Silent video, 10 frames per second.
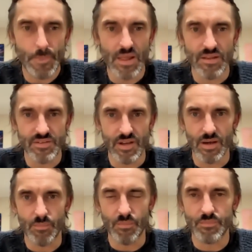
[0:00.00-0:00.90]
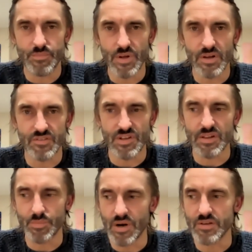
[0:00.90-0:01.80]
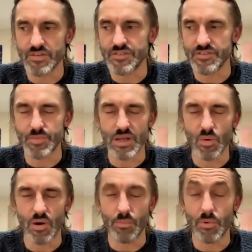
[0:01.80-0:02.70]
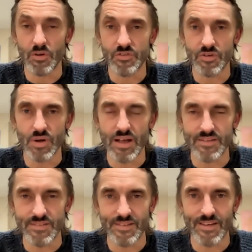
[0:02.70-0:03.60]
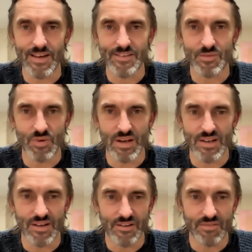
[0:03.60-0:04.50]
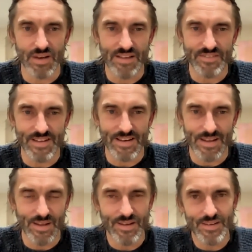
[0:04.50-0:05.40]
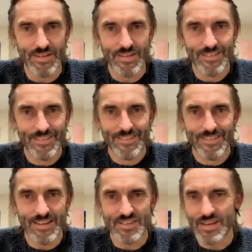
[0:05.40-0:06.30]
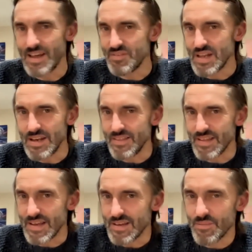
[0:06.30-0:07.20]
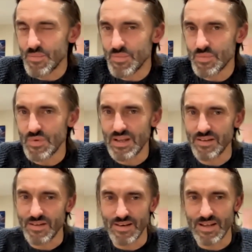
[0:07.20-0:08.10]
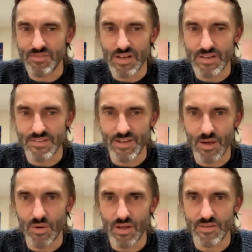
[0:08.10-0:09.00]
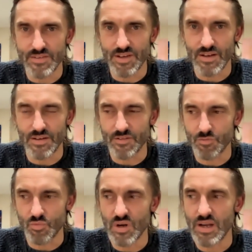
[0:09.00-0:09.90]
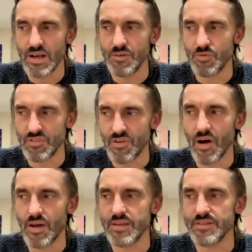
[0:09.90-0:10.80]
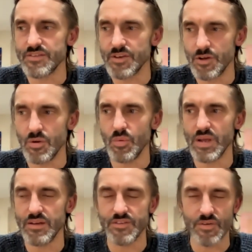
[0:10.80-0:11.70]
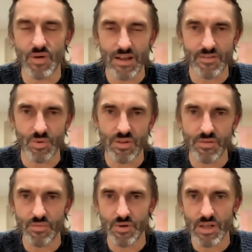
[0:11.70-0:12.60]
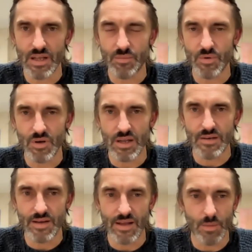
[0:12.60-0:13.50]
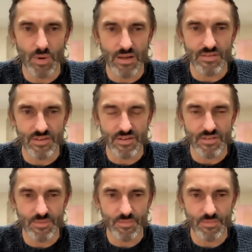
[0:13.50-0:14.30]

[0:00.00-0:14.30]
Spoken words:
It's like I said, the process has been quite brutal. It hasn't really kind of left anything, left any stone unturned. It's really revised who we interact with on a daily basis.